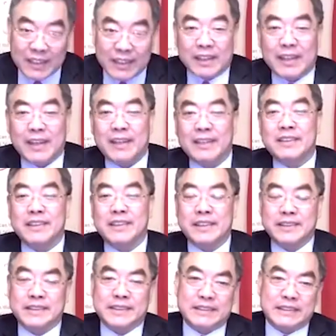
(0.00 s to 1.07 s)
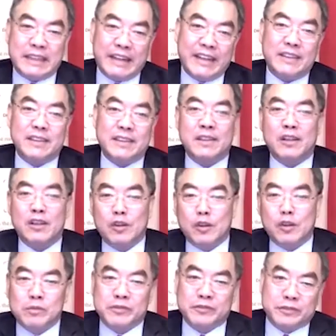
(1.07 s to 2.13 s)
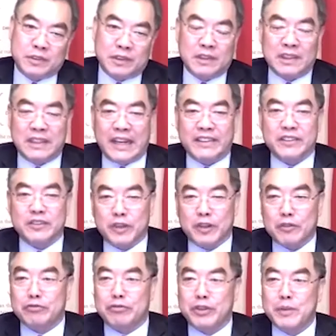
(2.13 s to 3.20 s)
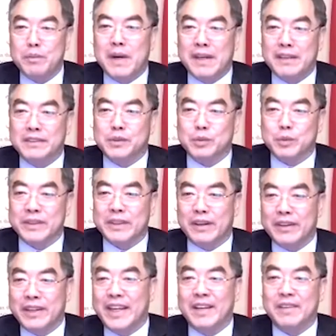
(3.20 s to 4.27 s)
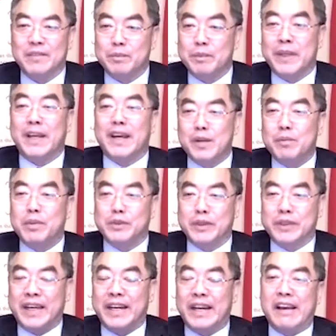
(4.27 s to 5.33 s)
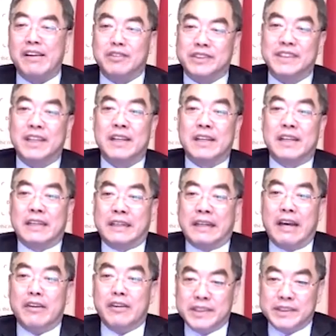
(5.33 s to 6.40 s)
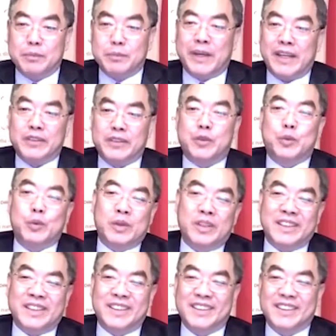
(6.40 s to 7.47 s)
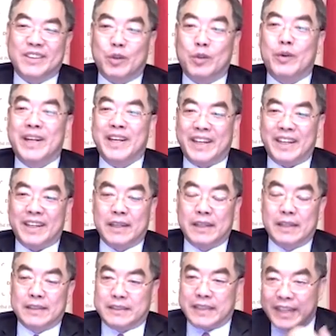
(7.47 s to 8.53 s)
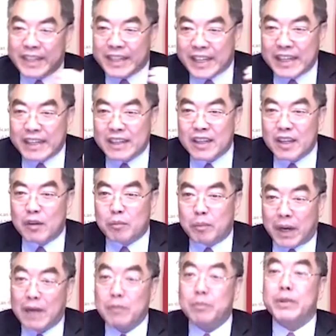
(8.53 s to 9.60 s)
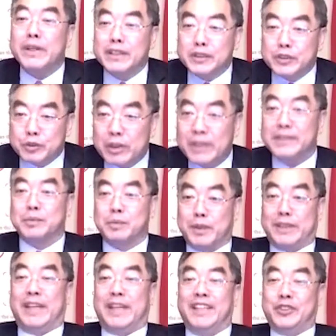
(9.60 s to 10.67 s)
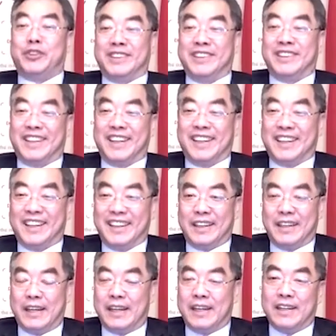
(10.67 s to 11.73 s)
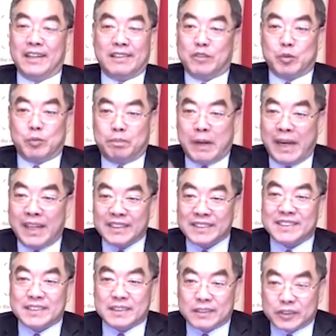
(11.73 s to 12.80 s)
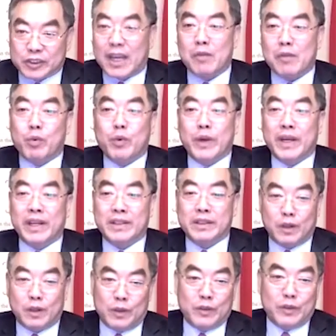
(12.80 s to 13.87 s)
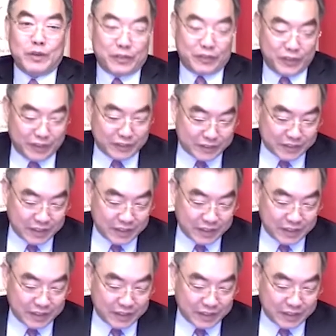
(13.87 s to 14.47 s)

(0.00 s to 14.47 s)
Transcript: and he stayed at home for 3 months without being able to get out. Now he's back to work already, taking public transportation, bus, subway, and all those things.